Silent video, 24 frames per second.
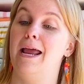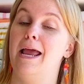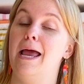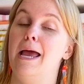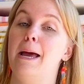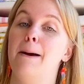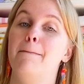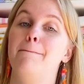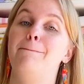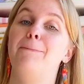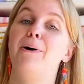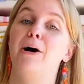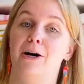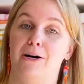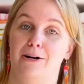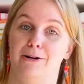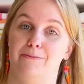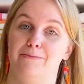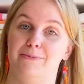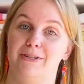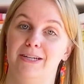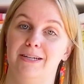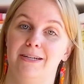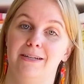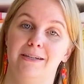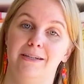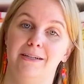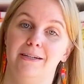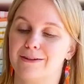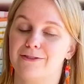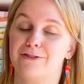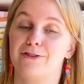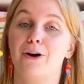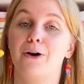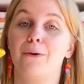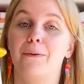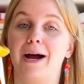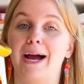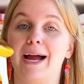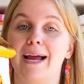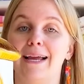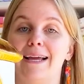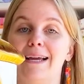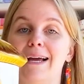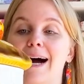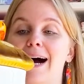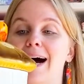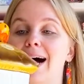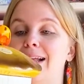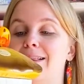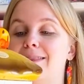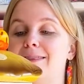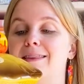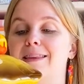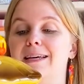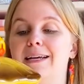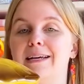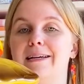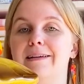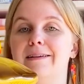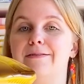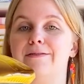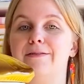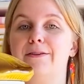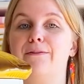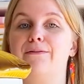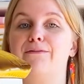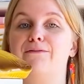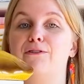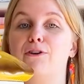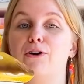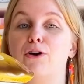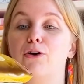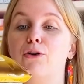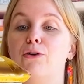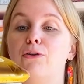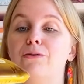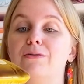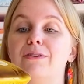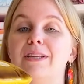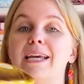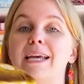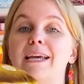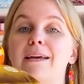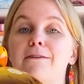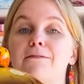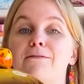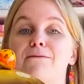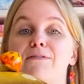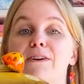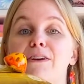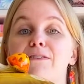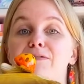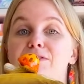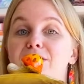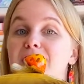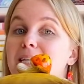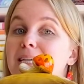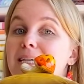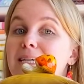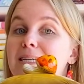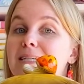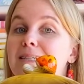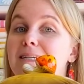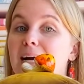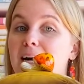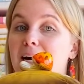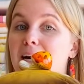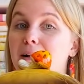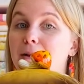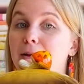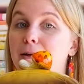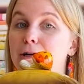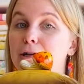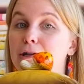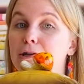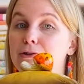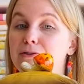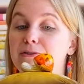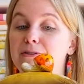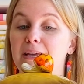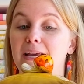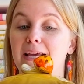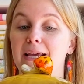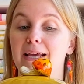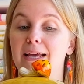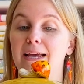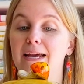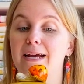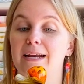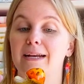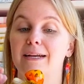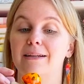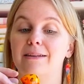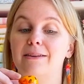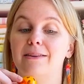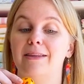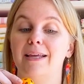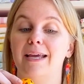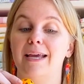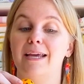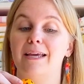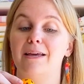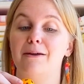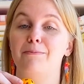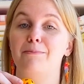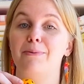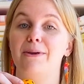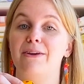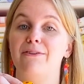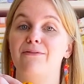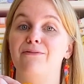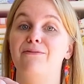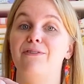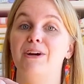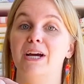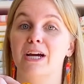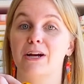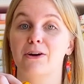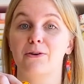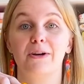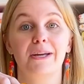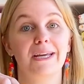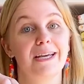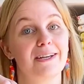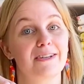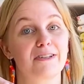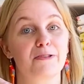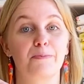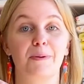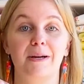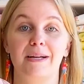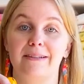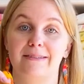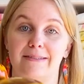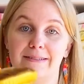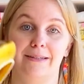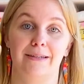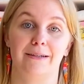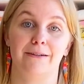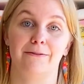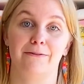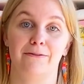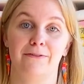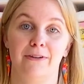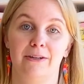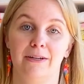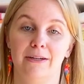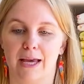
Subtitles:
am pumped. So I got this for only $15, and they can be very expensive.